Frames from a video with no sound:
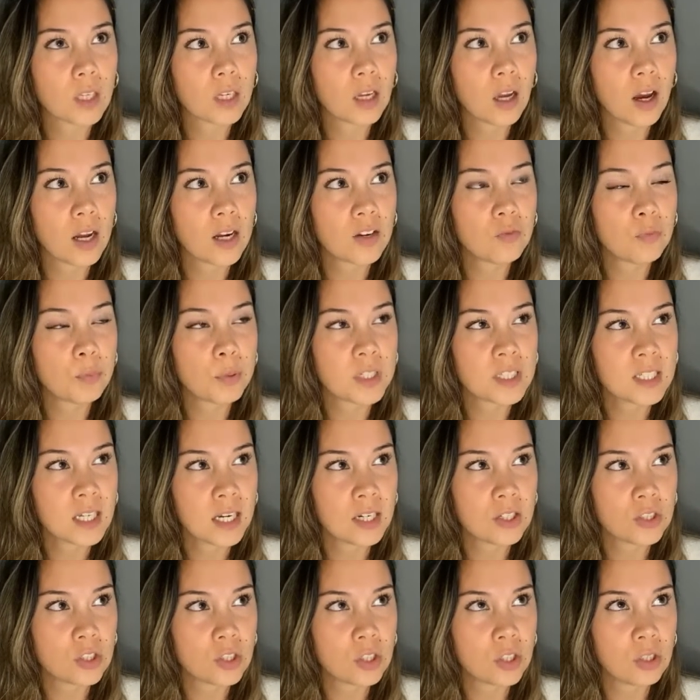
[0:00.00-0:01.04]
kind of
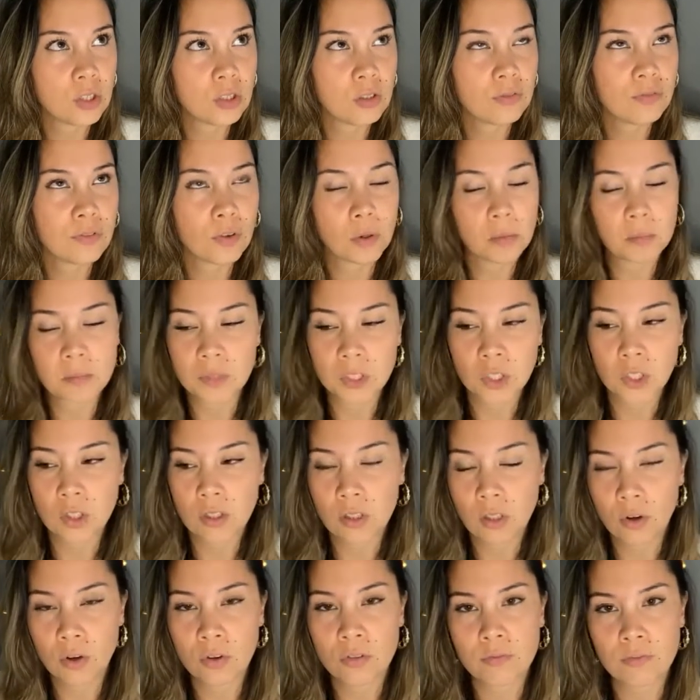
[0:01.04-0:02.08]
protect you from,
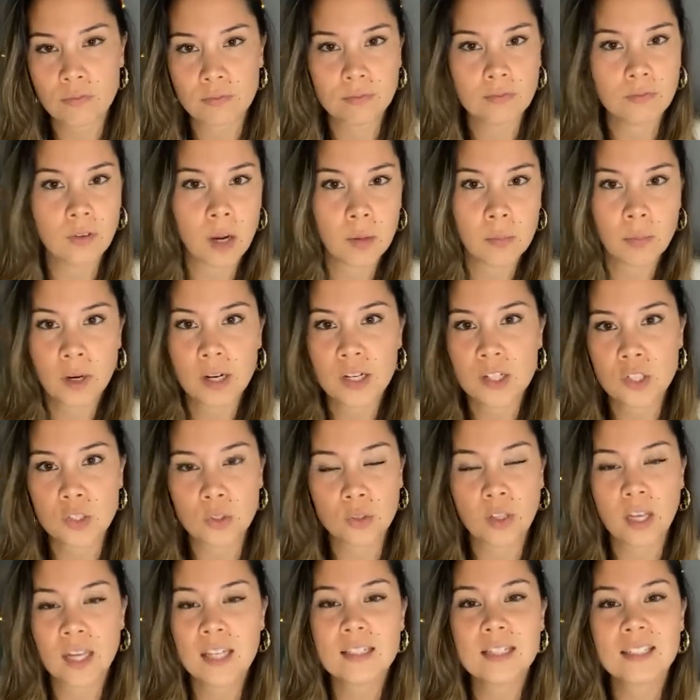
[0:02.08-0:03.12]
low
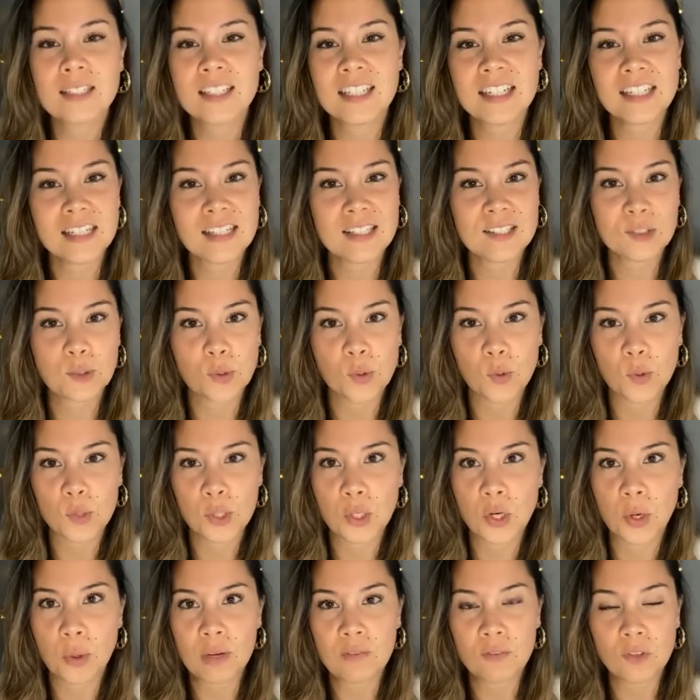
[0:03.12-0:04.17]
vibrational entities, or,
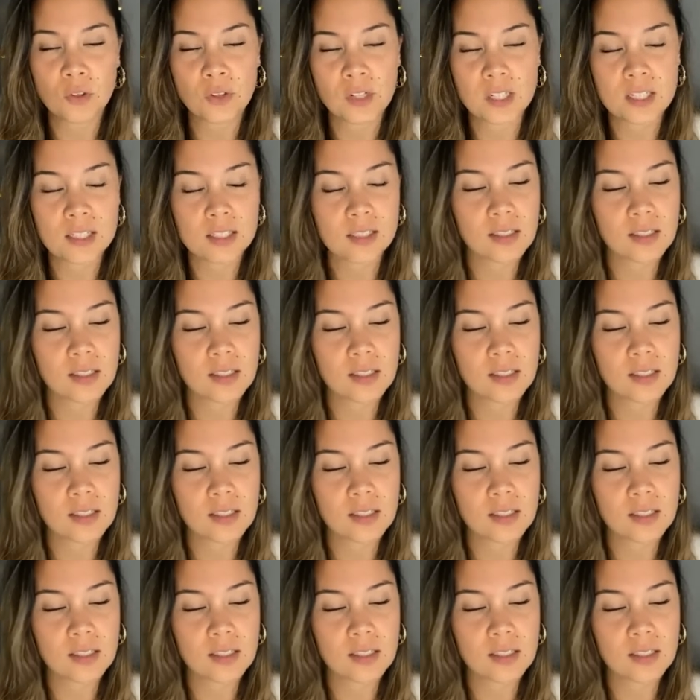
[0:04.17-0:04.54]
if you're